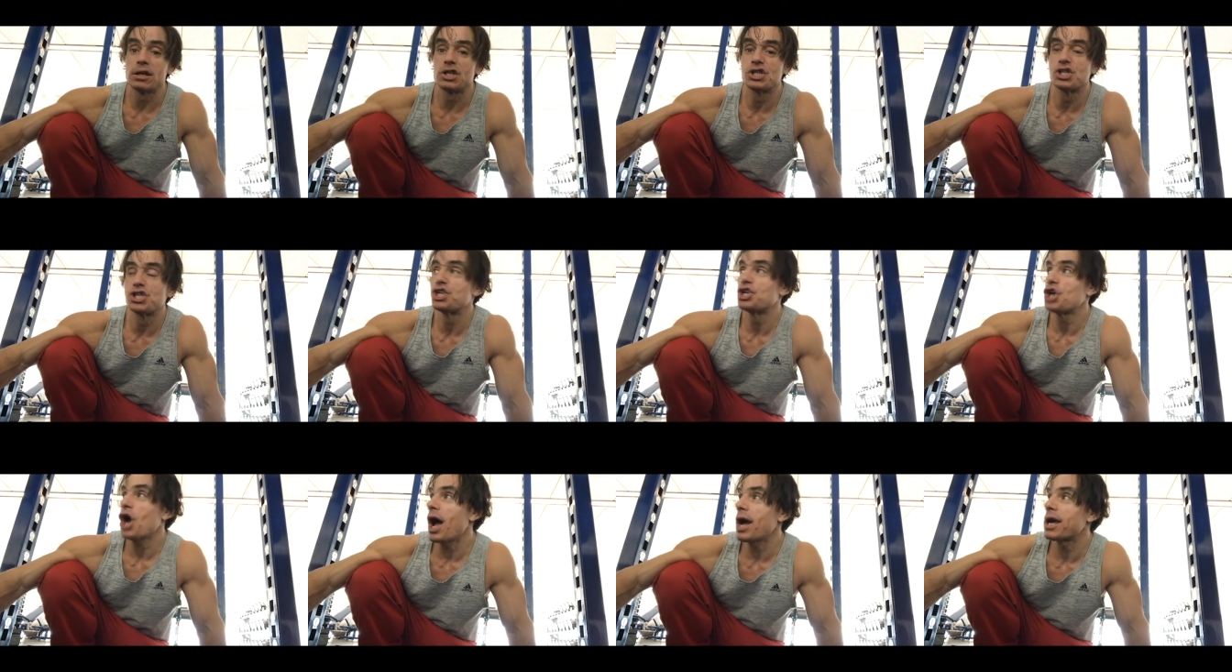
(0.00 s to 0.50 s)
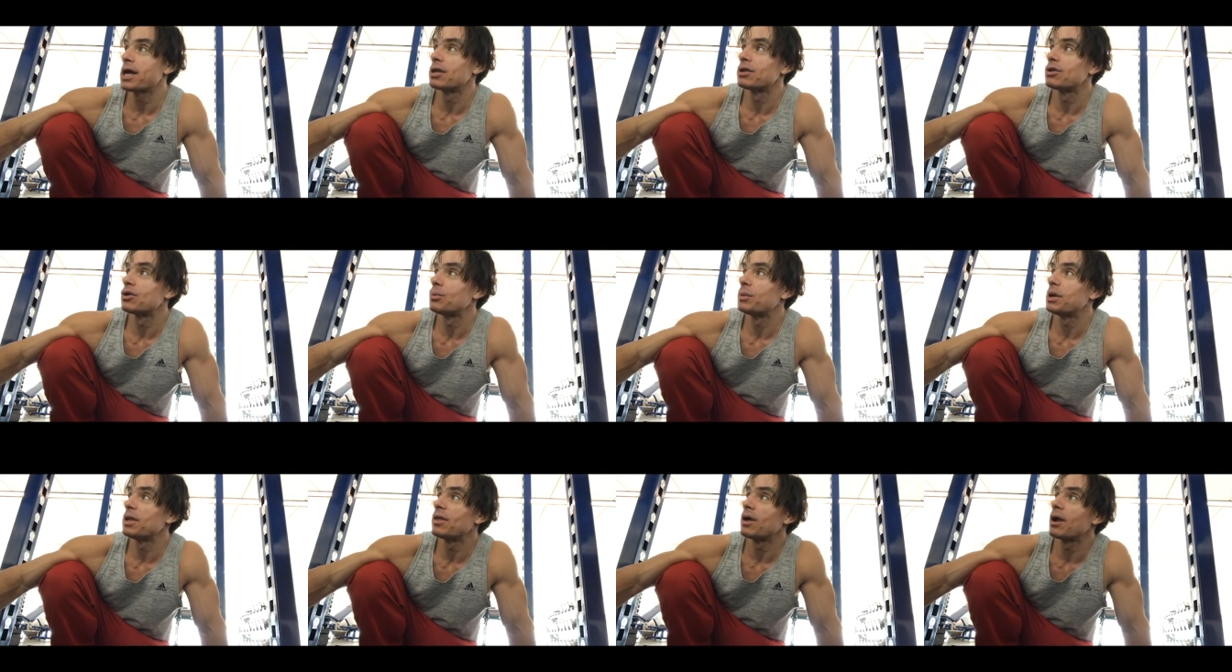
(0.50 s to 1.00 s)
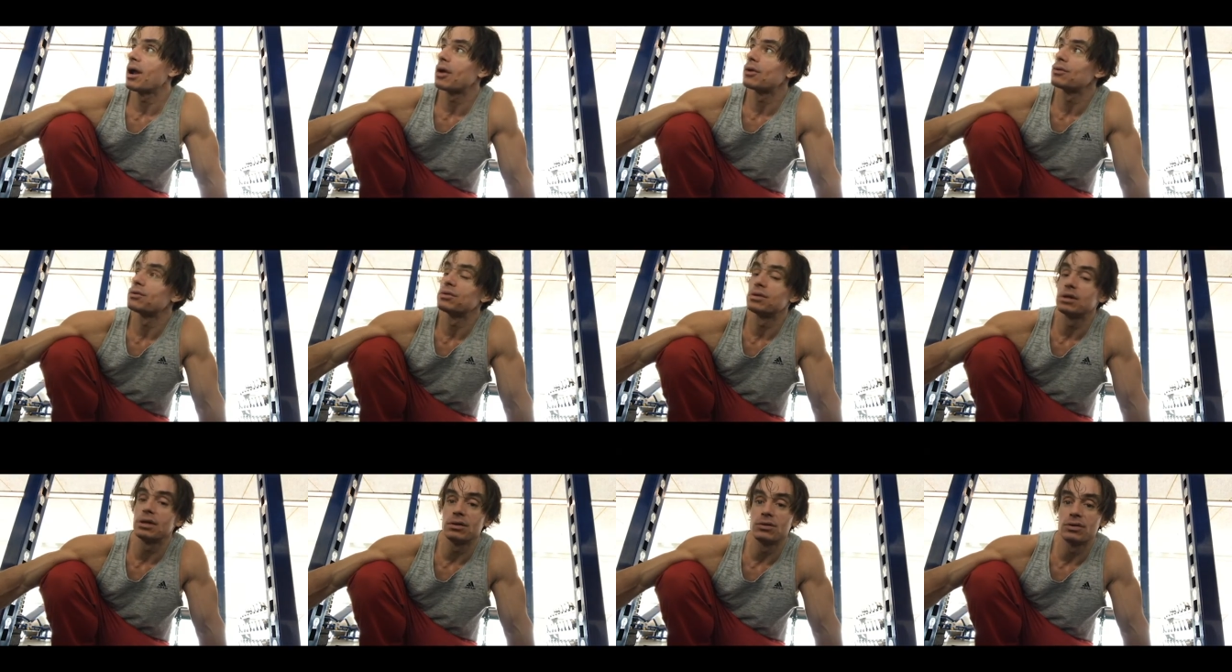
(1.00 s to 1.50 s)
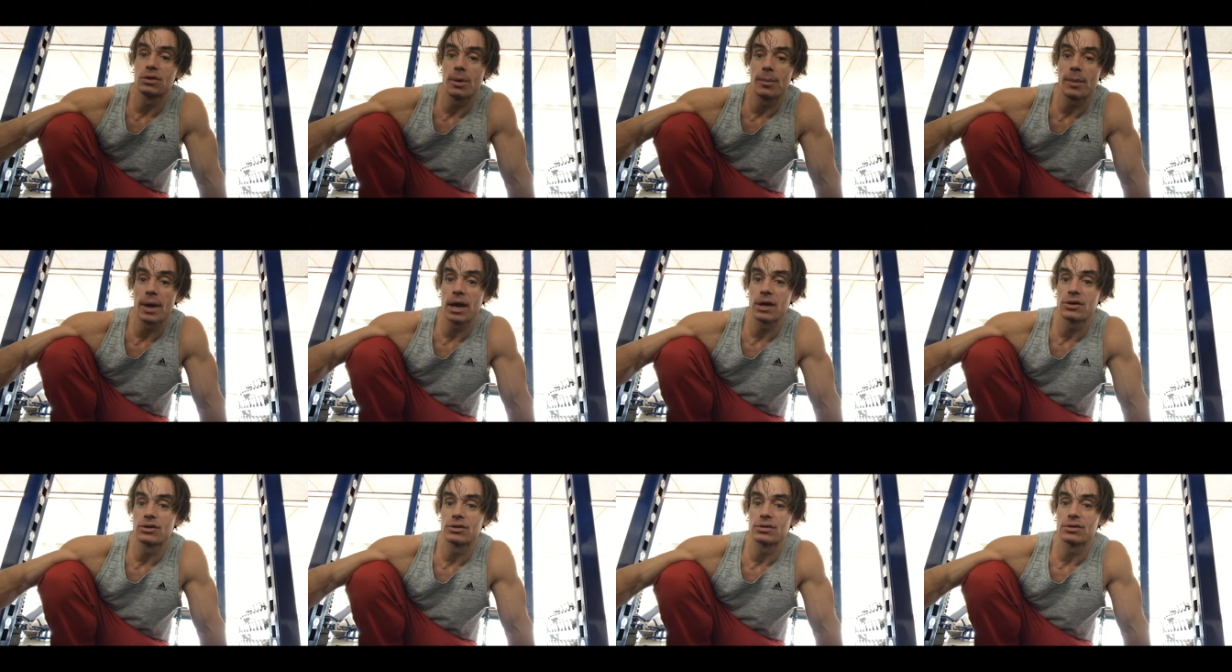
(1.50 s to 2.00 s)
it's shocking to me that I don't see some
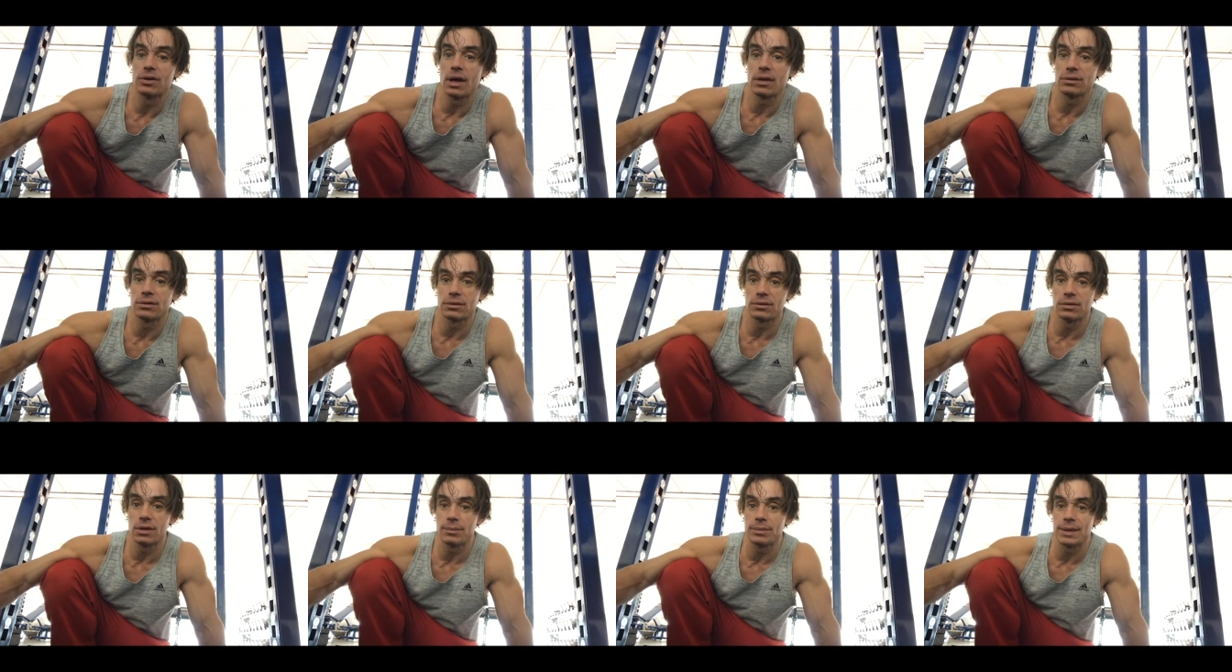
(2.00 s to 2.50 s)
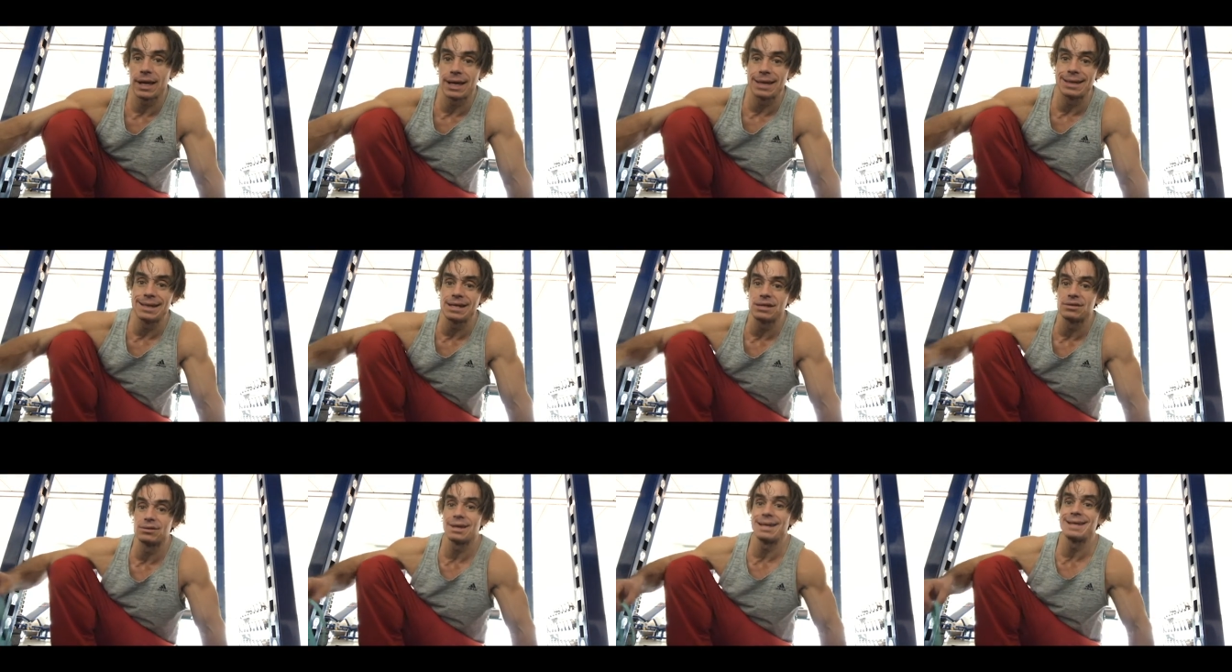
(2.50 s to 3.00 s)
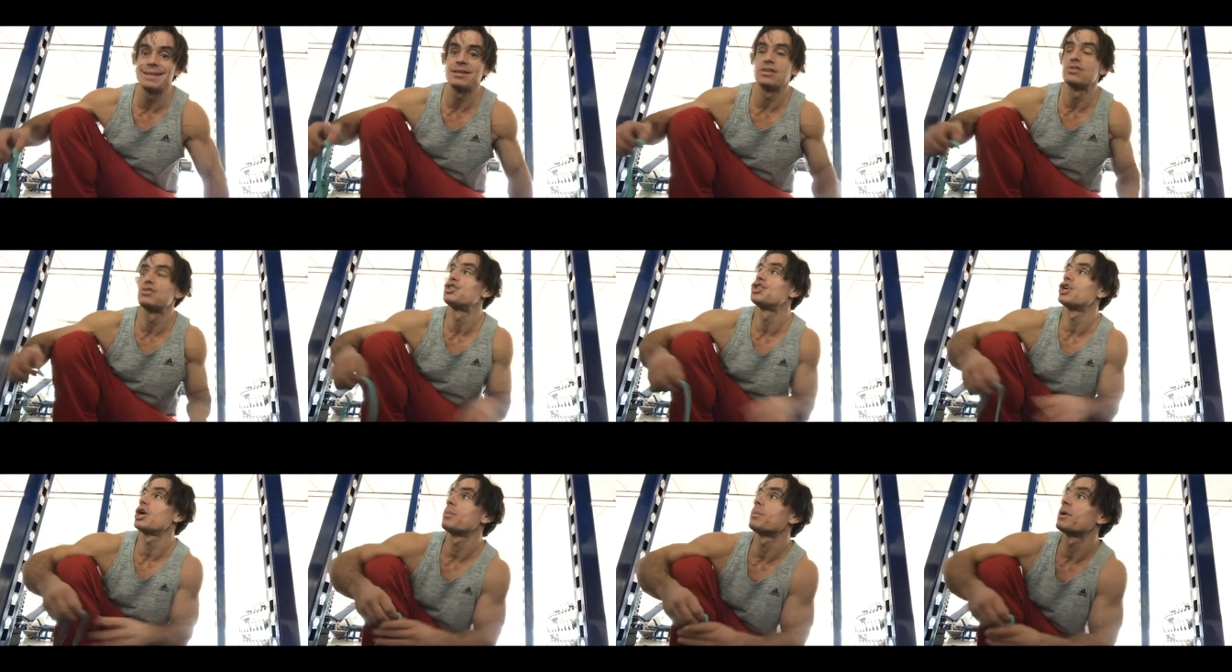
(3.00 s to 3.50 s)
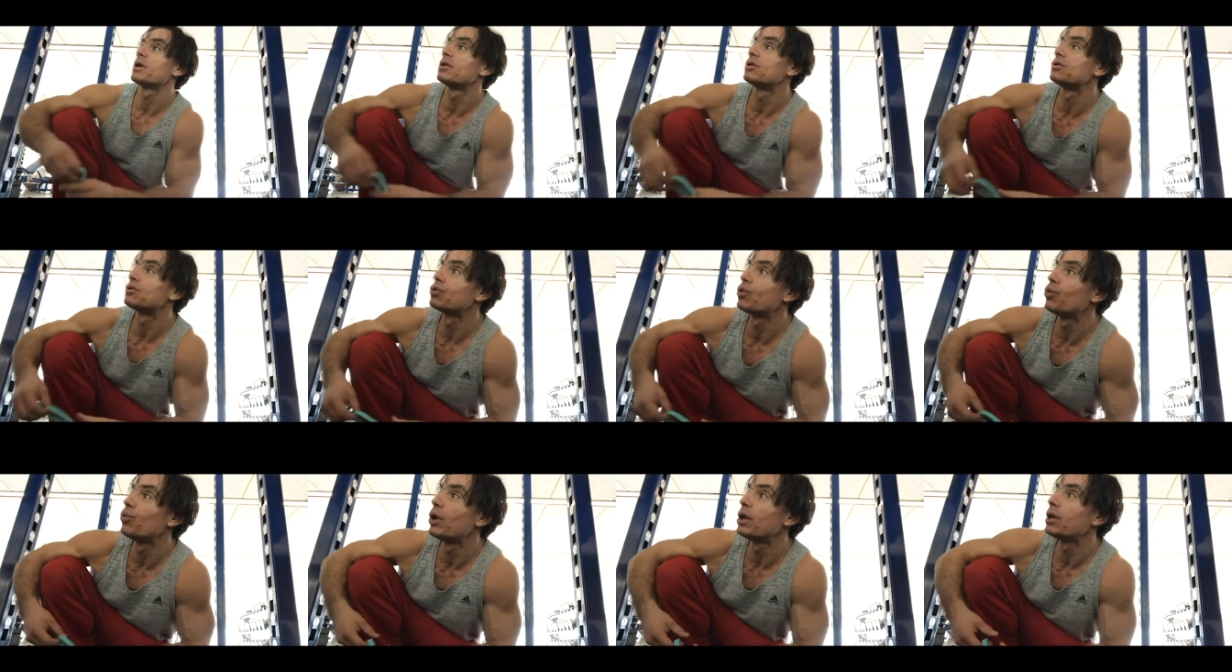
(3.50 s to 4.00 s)
exercise and some techniques in this gym because
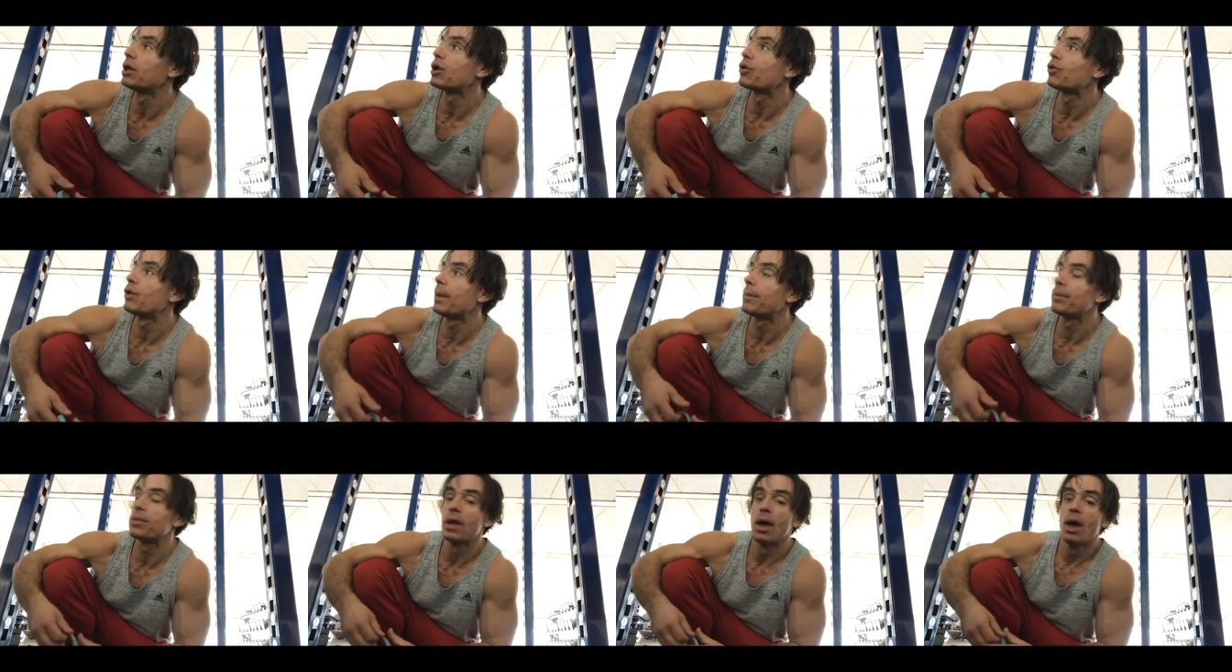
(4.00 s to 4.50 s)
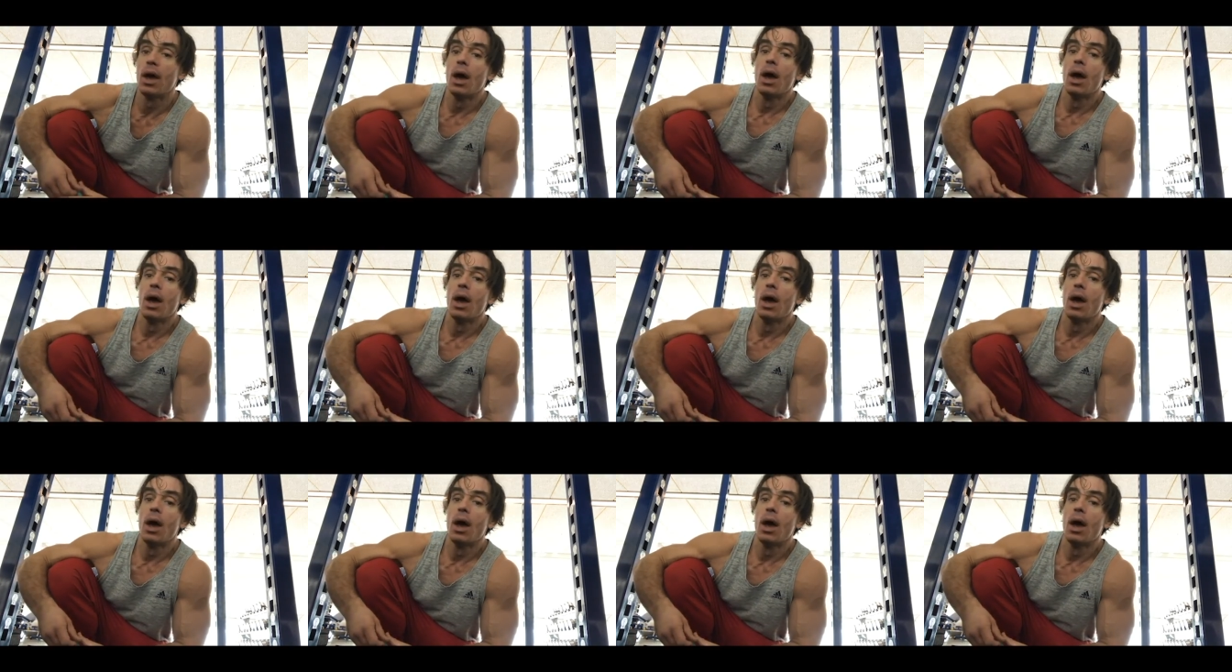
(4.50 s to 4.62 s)
they're so well equipped.